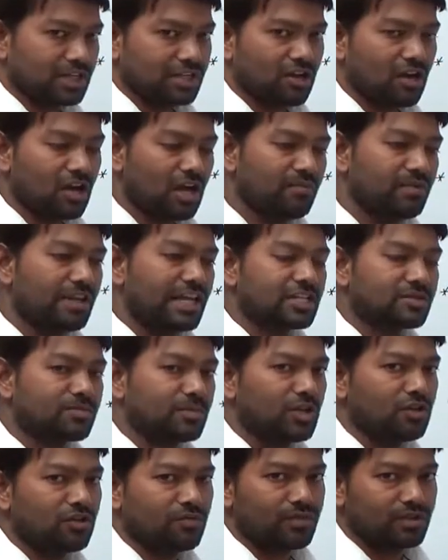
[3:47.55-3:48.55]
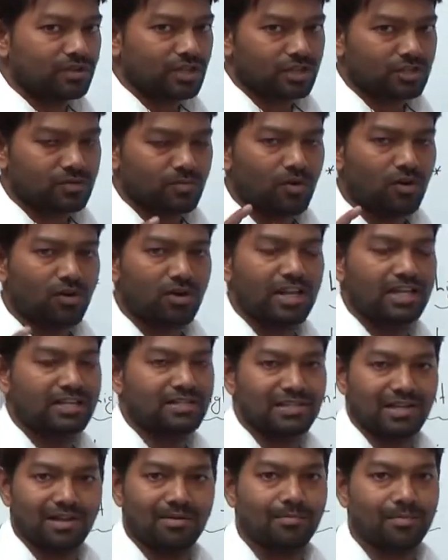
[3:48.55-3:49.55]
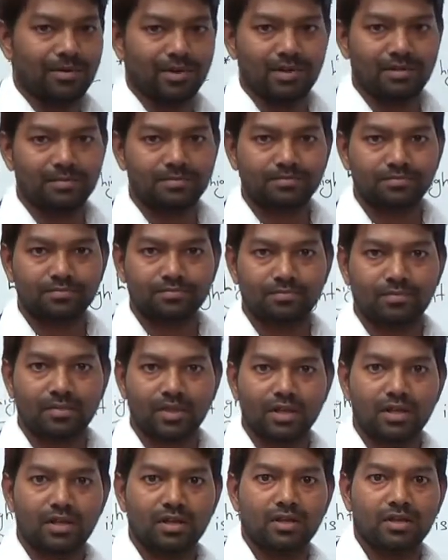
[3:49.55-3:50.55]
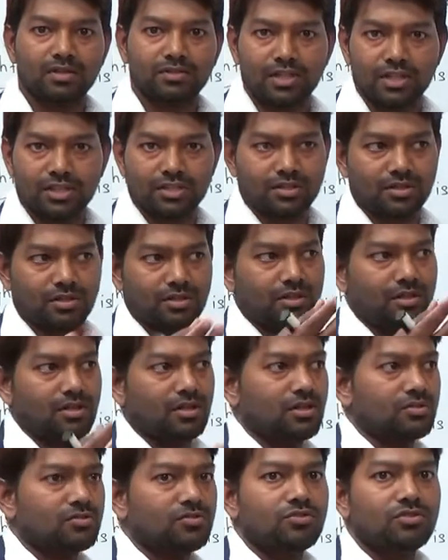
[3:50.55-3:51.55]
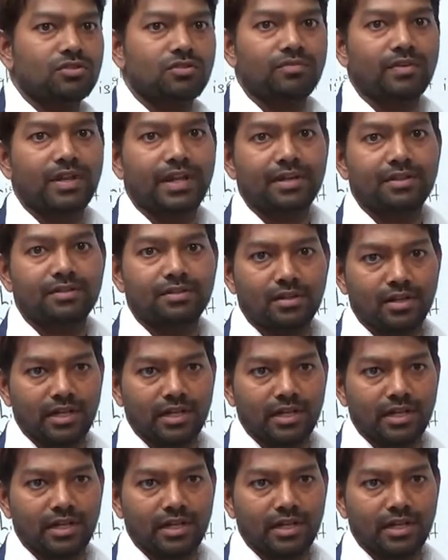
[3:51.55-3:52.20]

Now I will explain it with a small example. Just switch off light.